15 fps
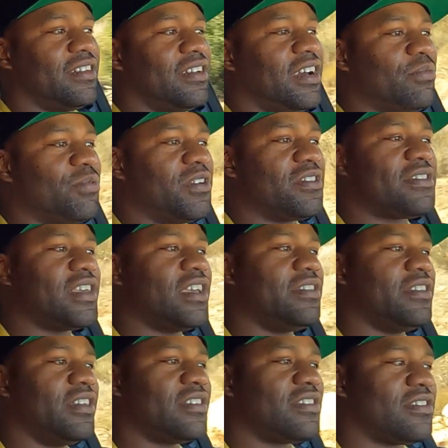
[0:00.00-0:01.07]
But I will say
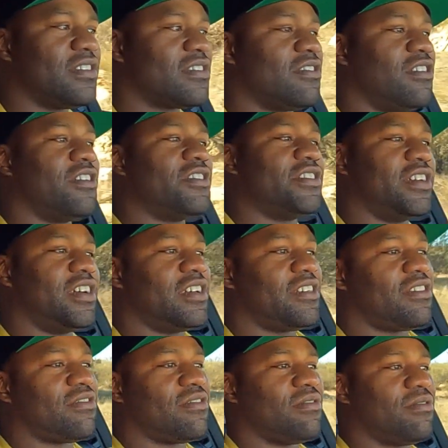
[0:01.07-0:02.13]
this car
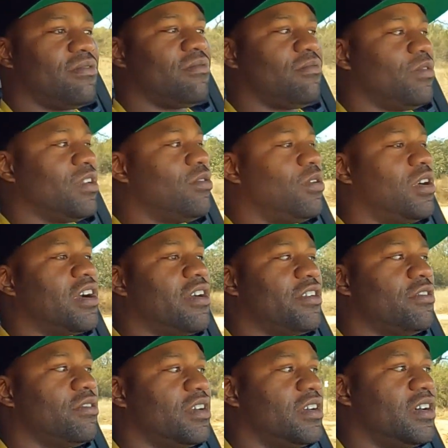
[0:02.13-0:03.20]
does require
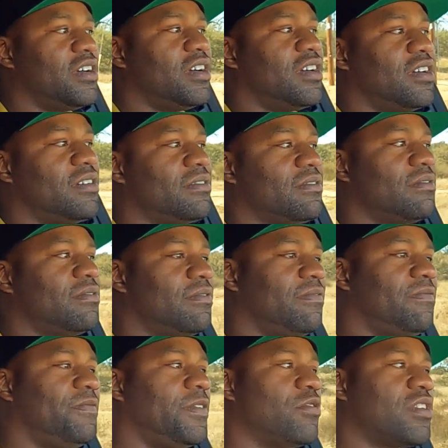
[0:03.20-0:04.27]
you to
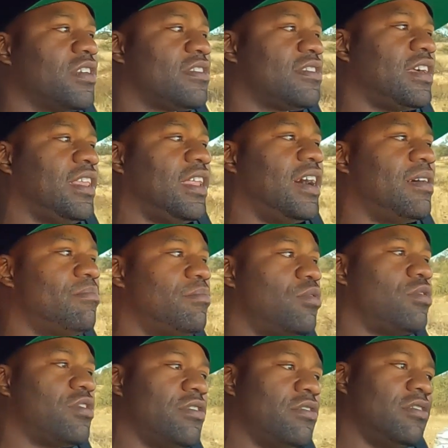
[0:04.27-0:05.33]
focus a lot
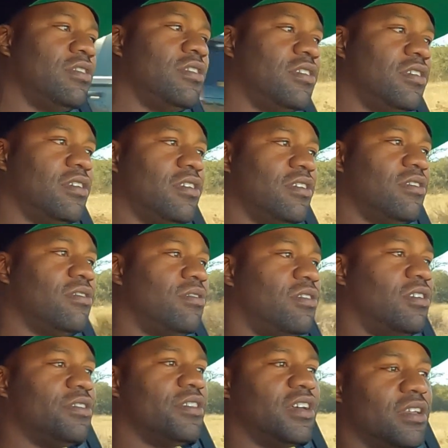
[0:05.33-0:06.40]
more
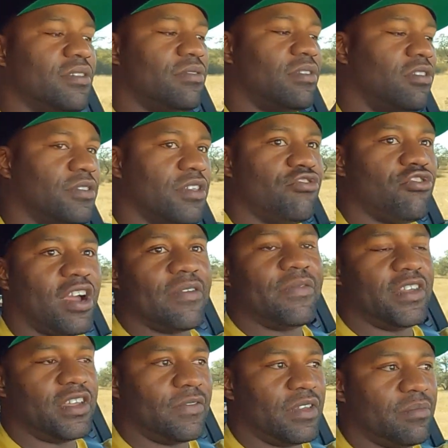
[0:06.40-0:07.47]
on the
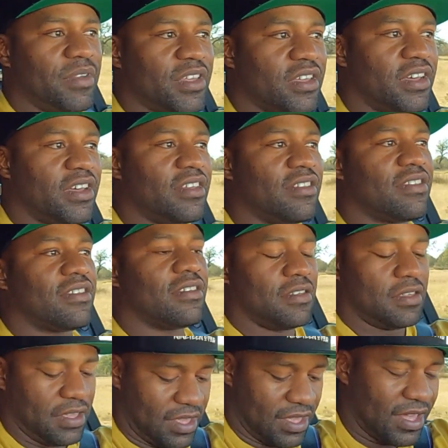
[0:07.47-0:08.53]
driving of it, because
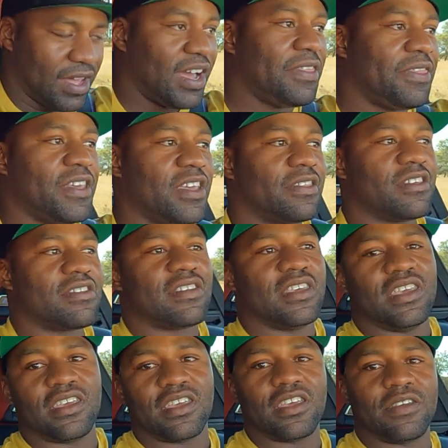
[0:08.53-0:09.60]
I think this
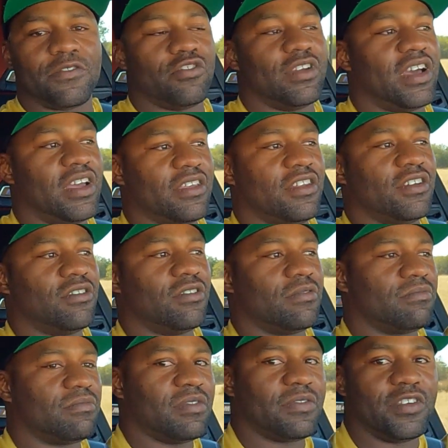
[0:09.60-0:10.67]
thing, if you're not
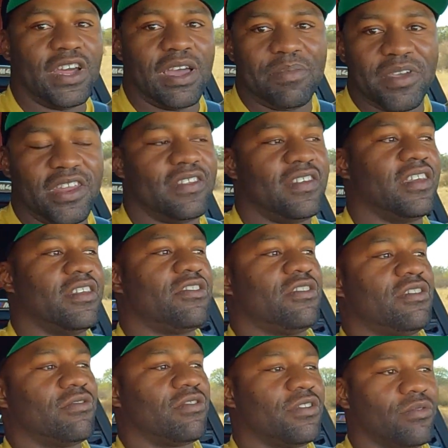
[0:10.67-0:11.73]
paying
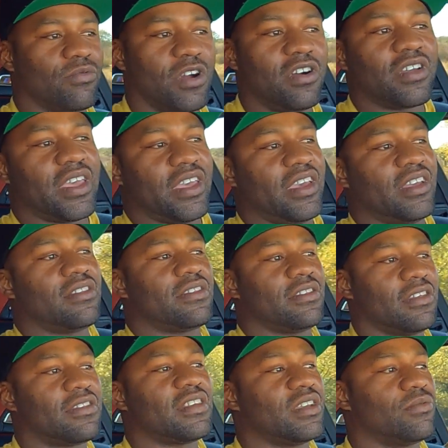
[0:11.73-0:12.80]
attention or in the wrong hands,
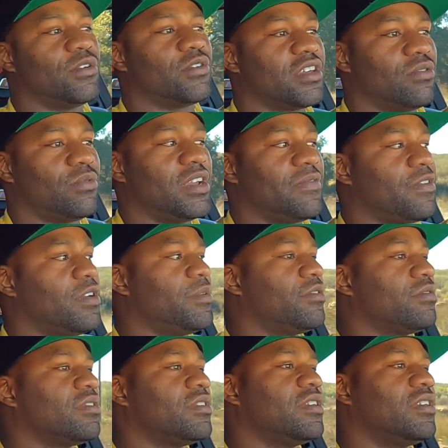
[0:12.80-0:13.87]
this thing will get away from
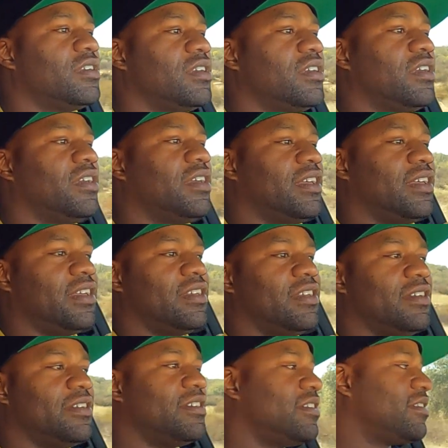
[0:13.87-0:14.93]
you.
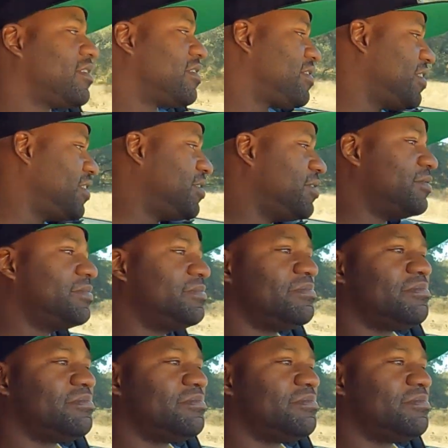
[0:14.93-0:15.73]
So